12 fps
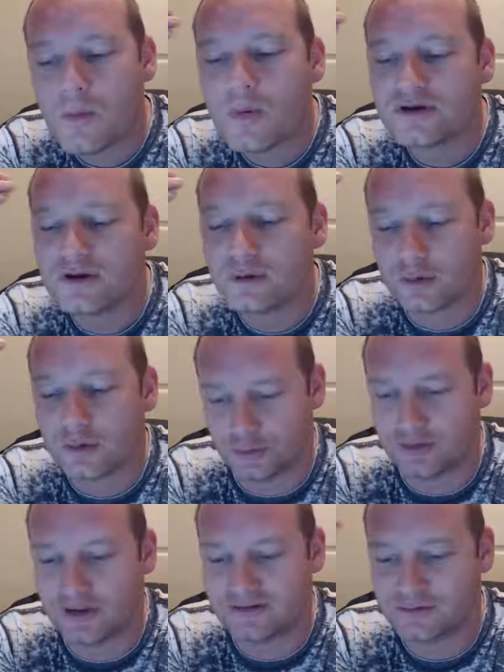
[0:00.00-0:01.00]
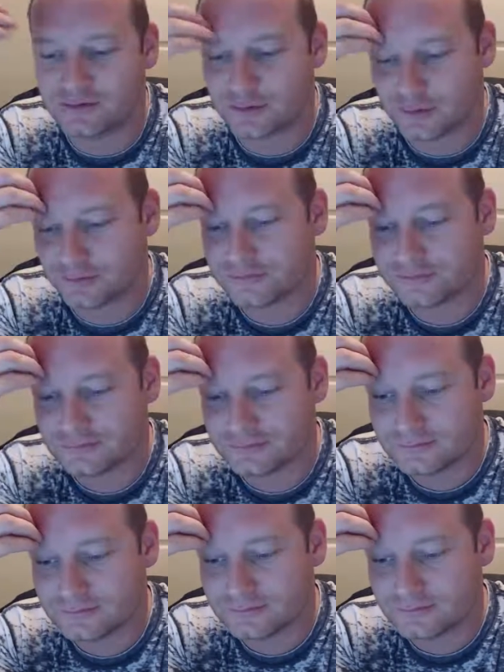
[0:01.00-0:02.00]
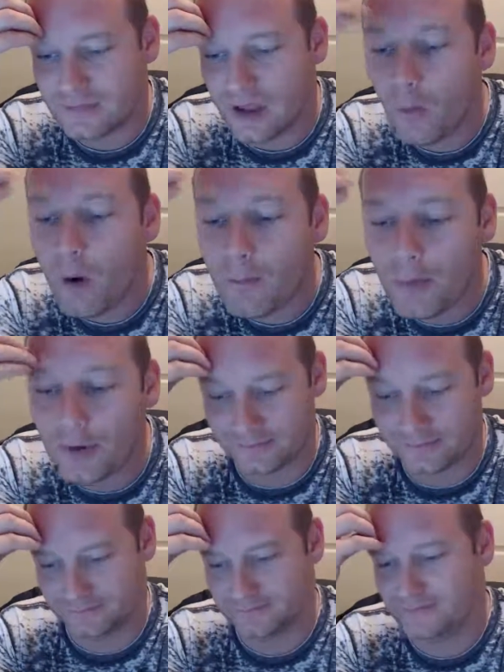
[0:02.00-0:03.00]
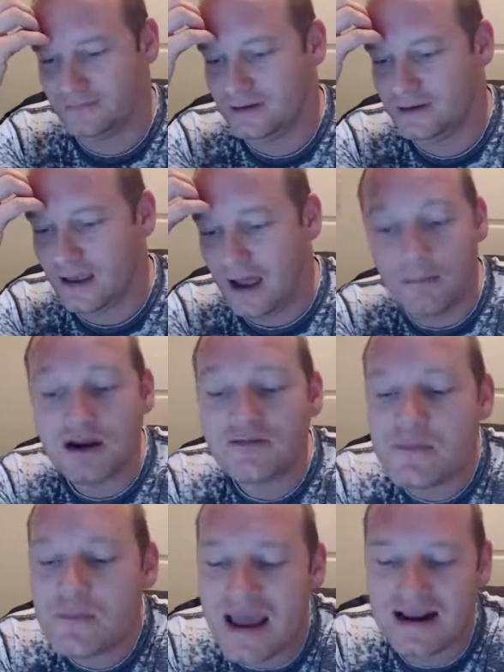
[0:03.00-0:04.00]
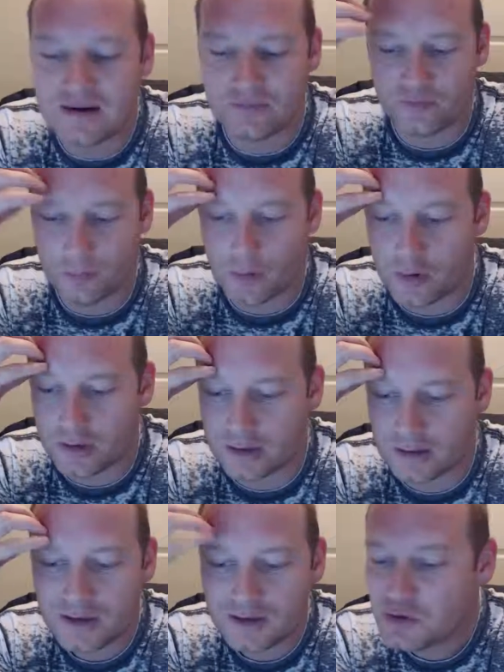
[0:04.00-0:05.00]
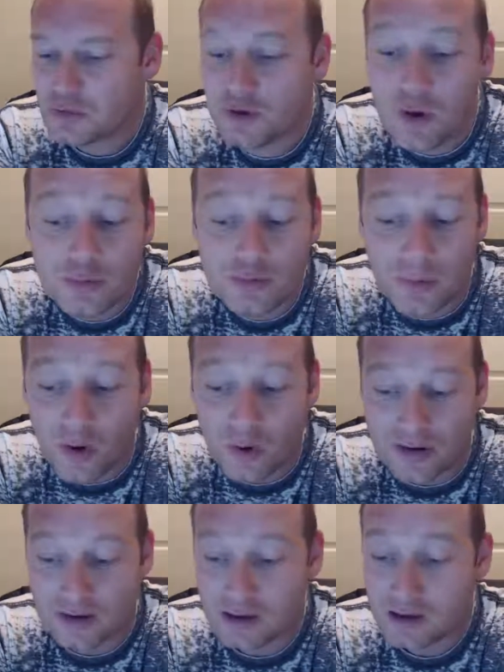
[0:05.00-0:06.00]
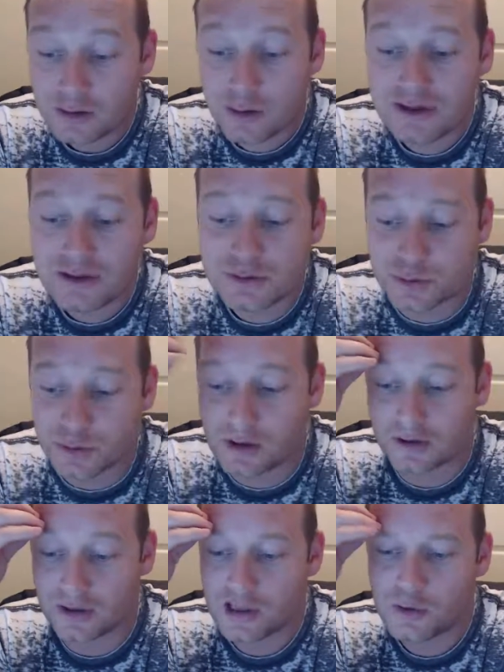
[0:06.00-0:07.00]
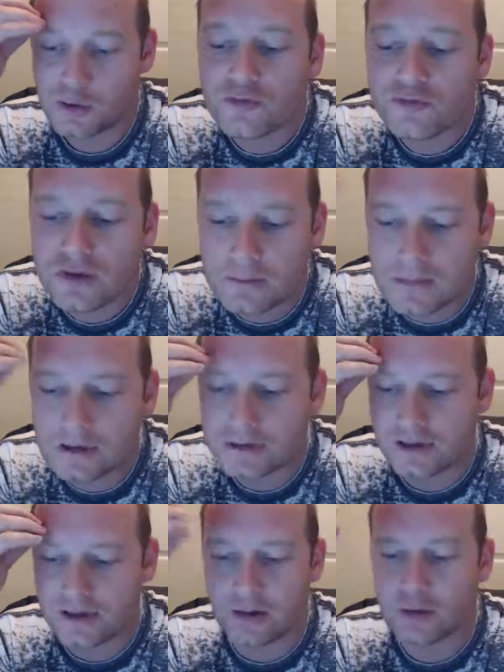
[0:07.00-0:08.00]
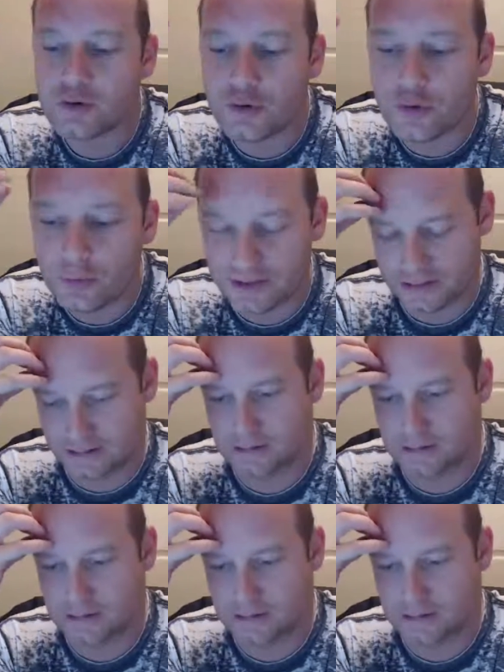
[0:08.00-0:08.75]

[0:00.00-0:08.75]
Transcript: point do you learn your lesson, Charles? At what point? I'm not even mad at him for partying. Just go party. Go get drunk. You're a freaking millionaire. Do it.